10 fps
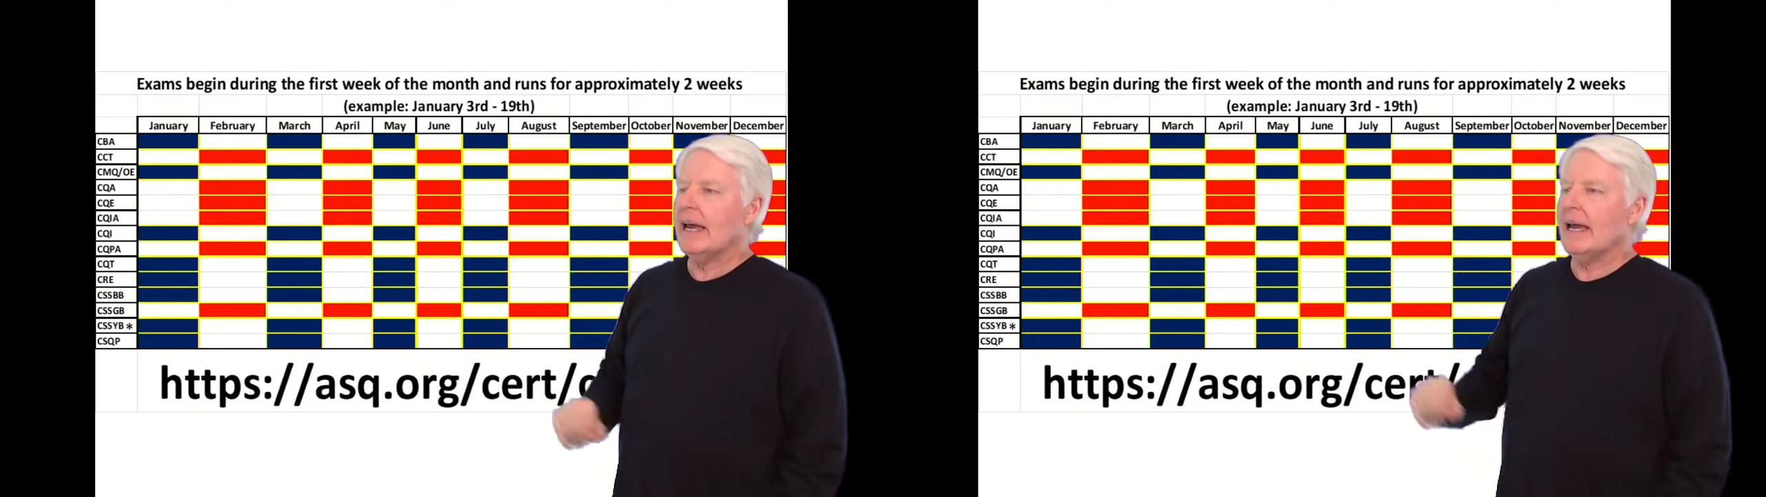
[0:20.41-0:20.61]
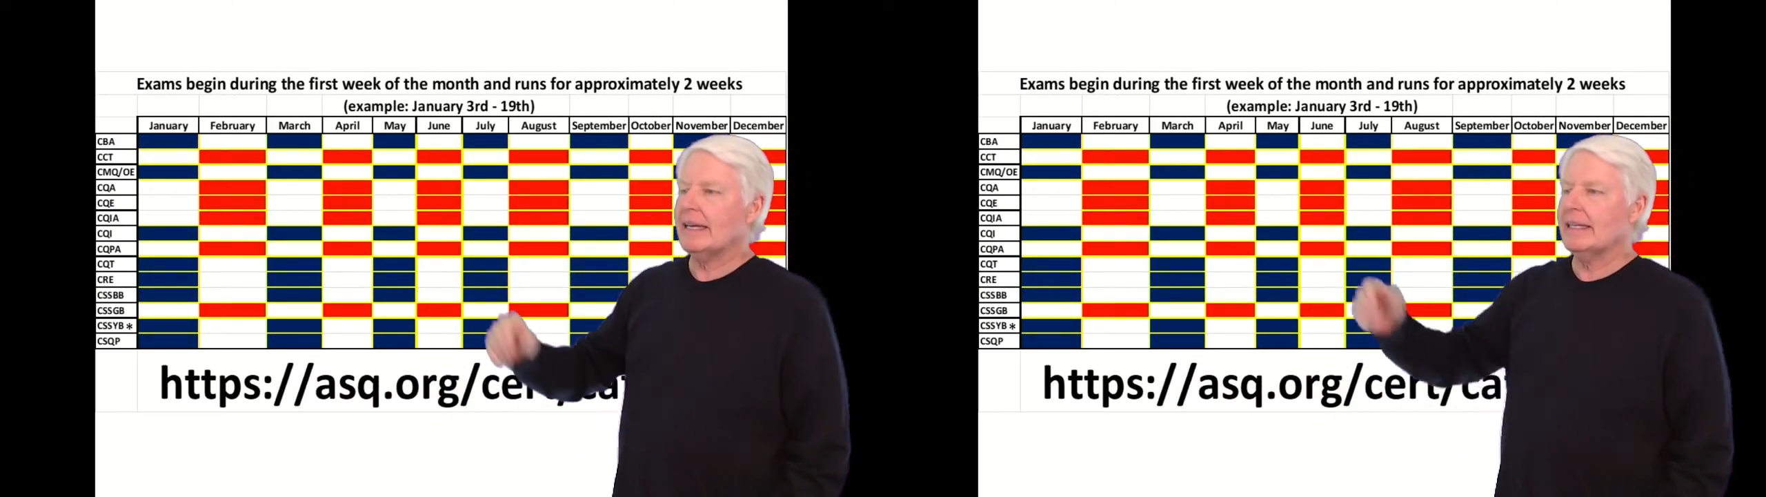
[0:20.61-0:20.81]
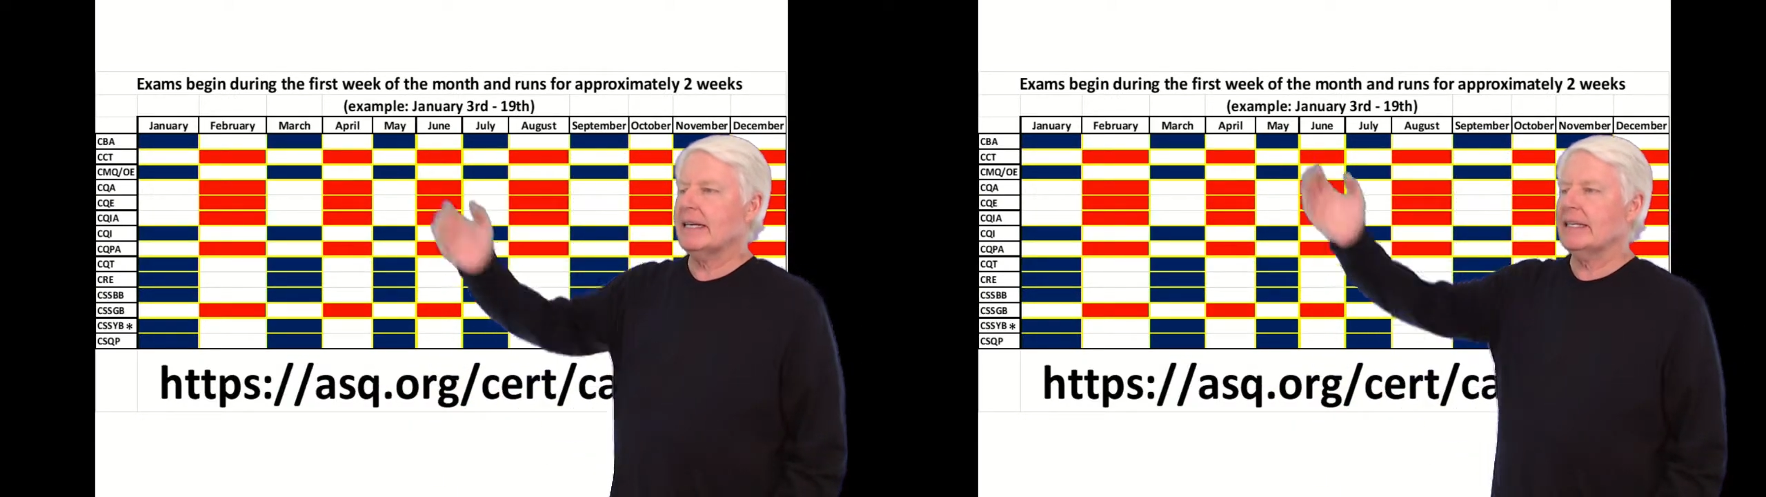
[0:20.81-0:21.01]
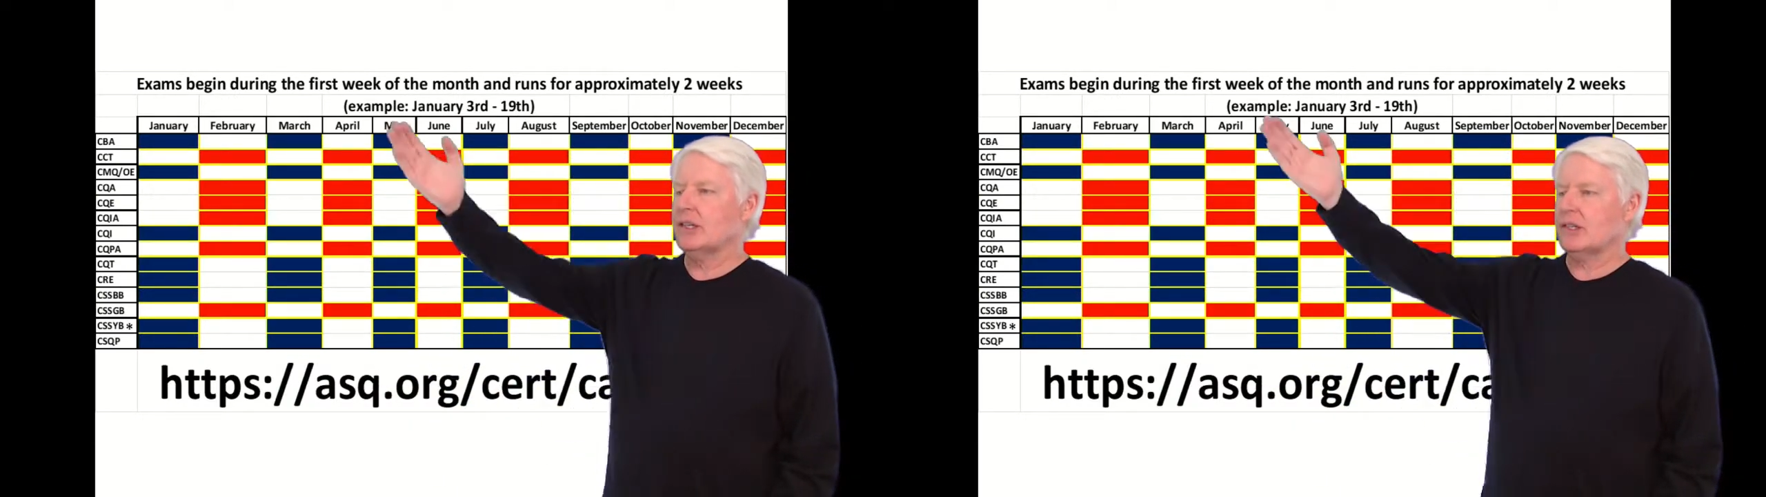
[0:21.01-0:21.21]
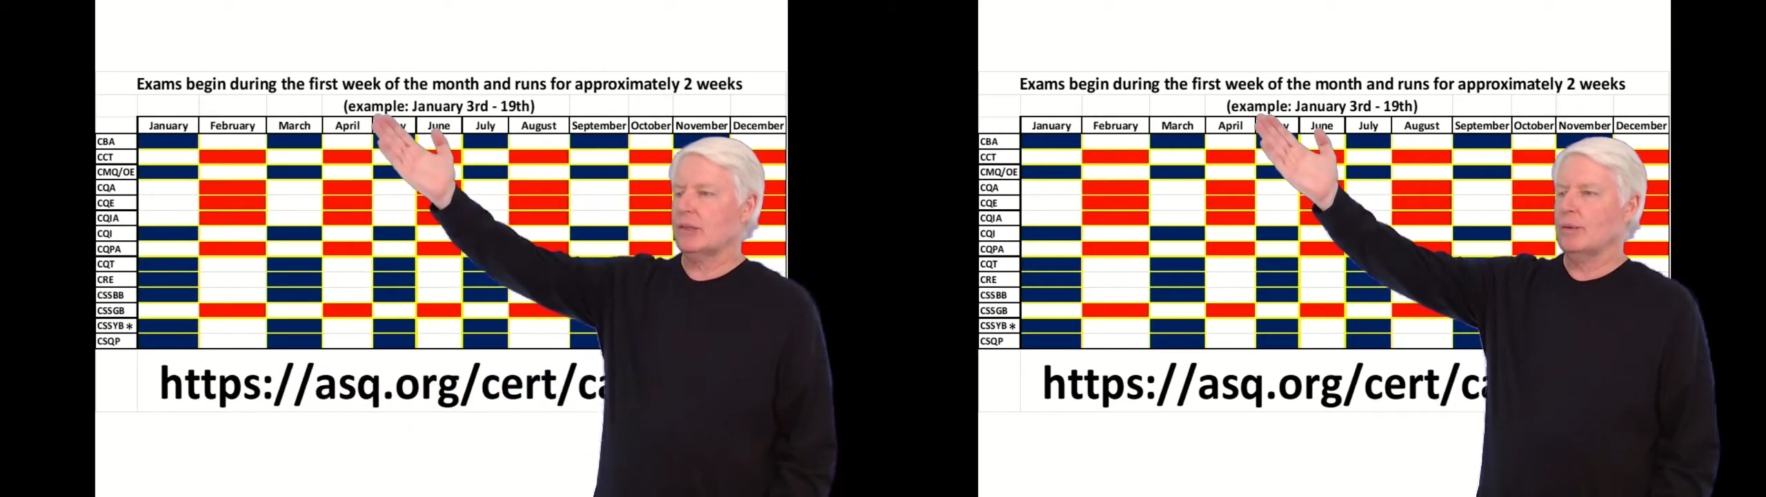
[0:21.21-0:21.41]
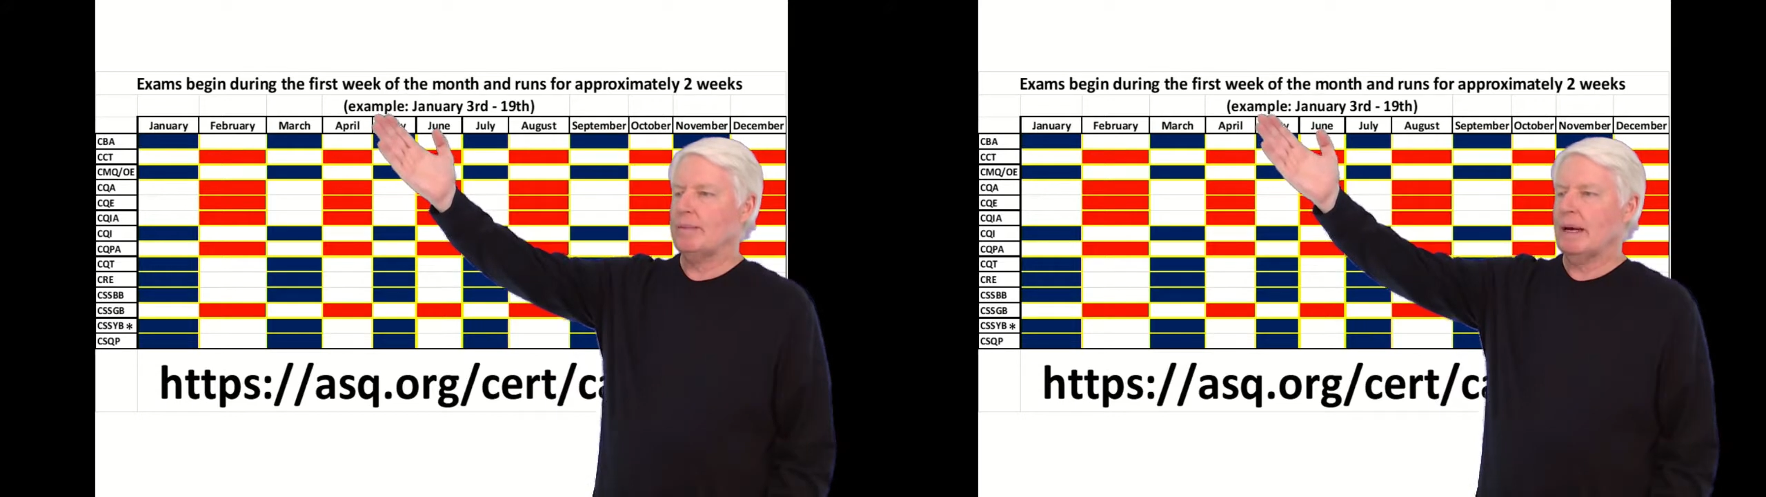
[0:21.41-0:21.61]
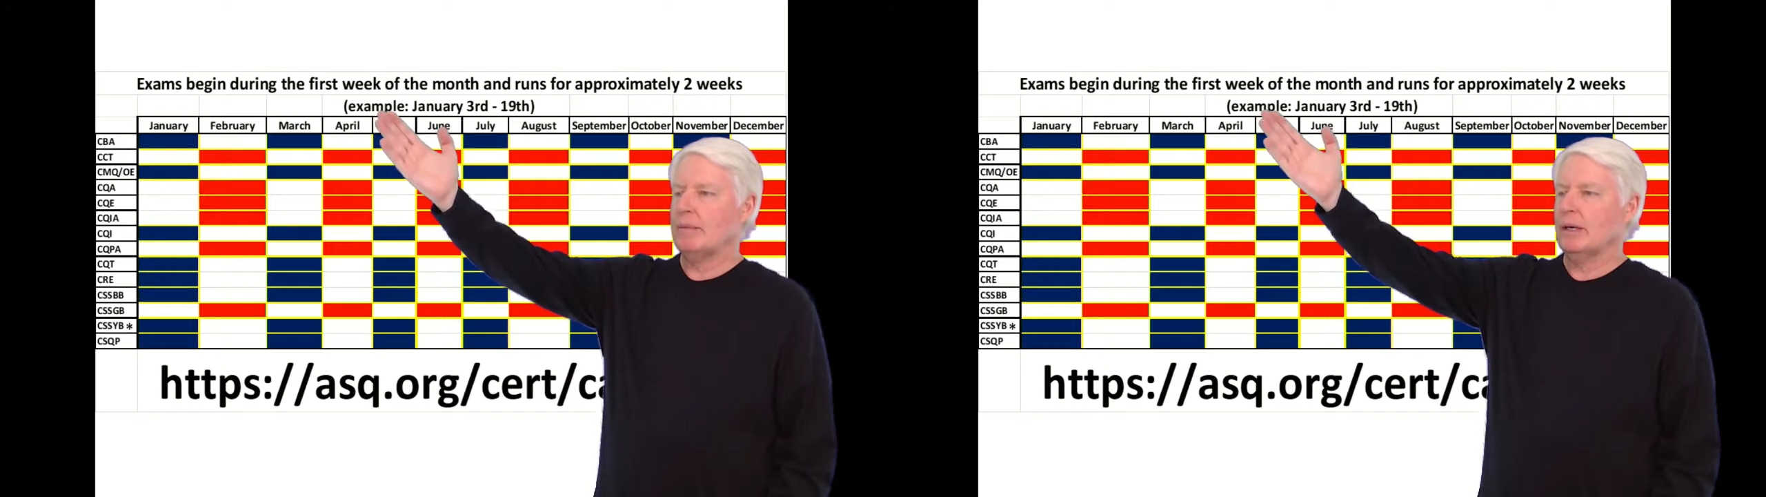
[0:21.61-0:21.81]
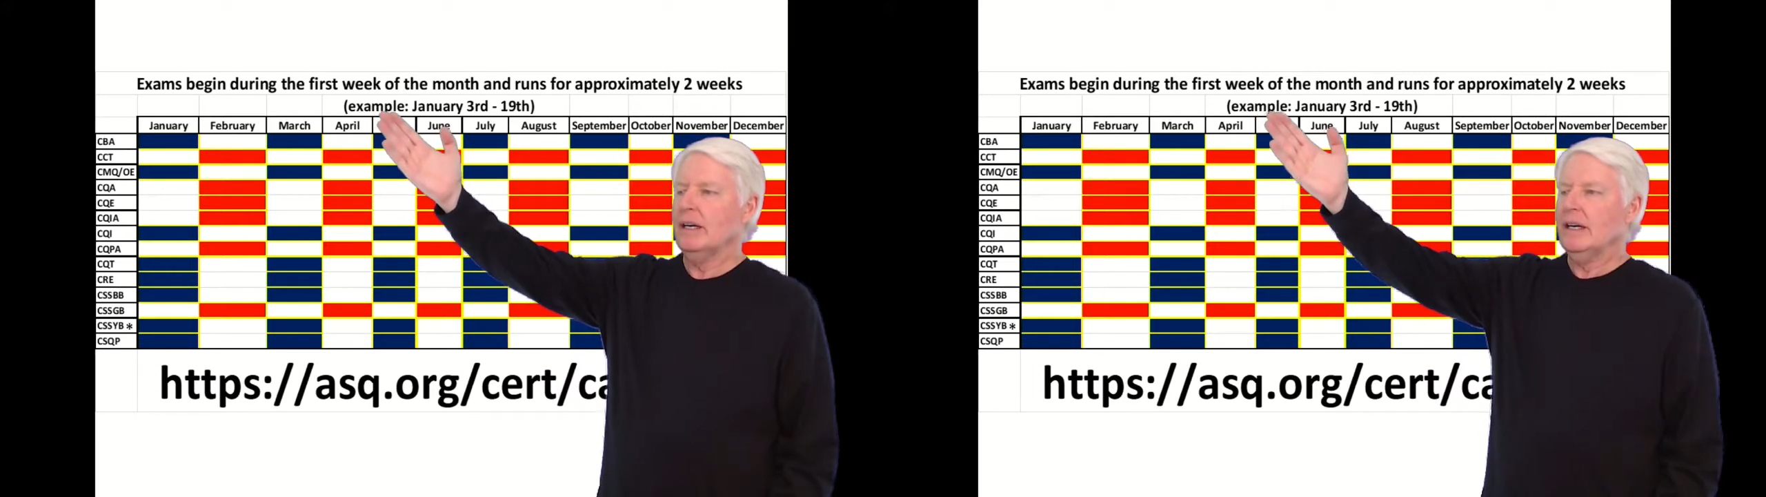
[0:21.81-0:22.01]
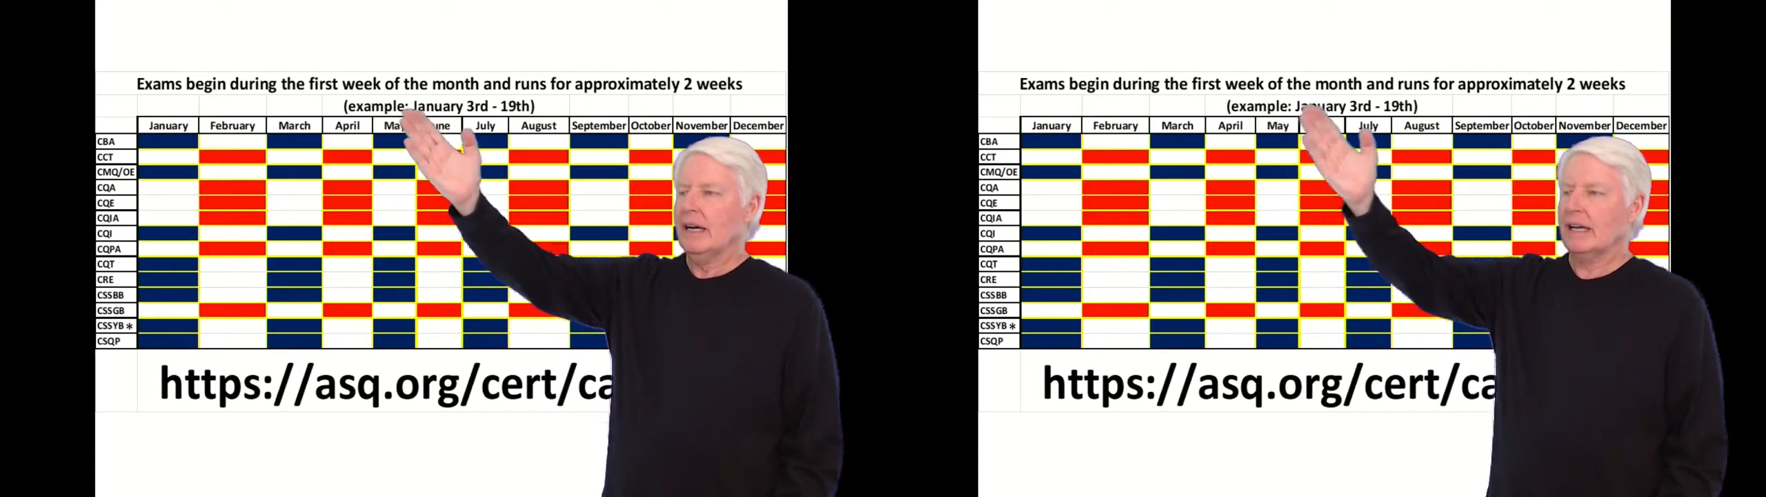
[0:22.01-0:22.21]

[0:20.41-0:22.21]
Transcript: and uh, just remember,